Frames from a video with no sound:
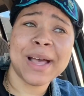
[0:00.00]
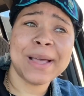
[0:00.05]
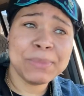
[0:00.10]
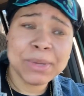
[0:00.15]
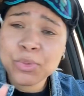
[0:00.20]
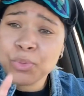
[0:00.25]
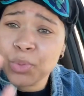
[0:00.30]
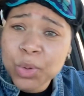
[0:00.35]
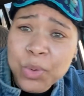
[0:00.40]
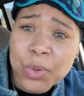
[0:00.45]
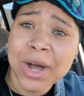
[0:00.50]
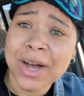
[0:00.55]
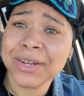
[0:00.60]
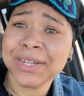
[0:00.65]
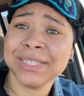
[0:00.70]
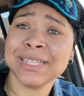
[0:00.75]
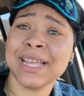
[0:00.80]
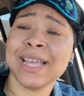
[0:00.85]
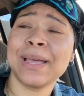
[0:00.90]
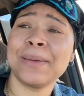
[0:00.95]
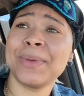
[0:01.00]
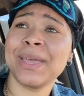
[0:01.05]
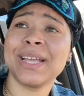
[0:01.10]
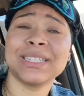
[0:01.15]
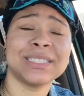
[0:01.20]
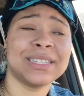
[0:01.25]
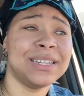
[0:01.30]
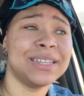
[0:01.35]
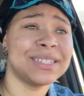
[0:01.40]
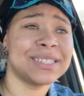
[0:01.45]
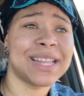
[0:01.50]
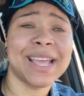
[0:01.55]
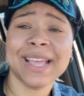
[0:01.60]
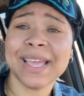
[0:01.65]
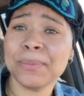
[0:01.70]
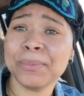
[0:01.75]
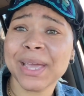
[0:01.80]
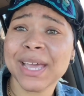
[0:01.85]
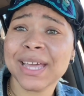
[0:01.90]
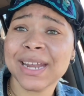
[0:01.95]
I be woo all the time, actually, because I
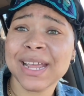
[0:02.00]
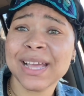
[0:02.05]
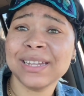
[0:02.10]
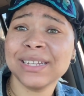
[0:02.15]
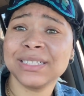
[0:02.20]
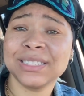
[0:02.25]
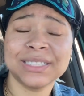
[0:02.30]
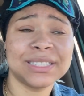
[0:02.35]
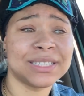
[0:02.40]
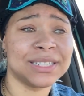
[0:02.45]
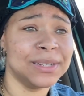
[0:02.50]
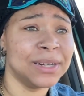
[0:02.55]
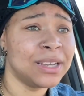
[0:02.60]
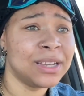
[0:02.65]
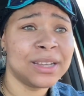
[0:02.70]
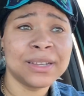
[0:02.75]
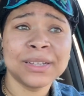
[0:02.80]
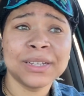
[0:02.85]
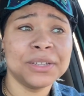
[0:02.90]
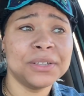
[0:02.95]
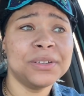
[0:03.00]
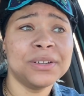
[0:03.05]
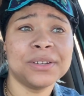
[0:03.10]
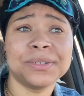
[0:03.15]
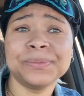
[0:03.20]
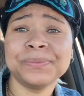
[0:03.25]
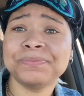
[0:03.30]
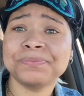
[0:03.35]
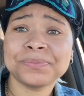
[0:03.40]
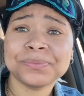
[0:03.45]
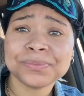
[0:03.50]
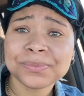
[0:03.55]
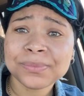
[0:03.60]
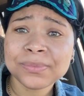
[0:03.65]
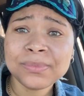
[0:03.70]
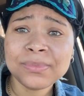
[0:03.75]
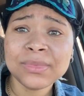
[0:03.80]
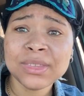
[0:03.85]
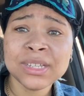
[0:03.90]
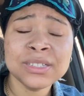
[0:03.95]
got bad allergies and, you know,
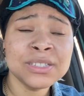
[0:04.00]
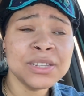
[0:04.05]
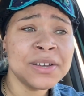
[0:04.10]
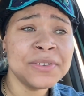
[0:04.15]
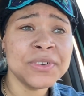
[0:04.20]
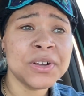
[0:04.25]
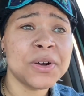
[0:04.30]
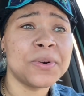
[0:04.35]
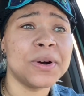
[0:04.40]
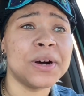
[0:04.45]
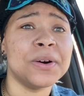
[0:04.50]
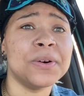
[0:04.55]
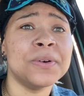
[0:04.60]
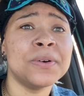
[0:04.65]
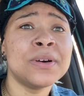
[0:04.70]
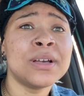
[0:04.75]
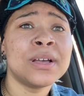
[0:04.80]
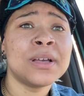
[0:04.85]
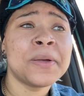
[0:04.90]
stuff going on.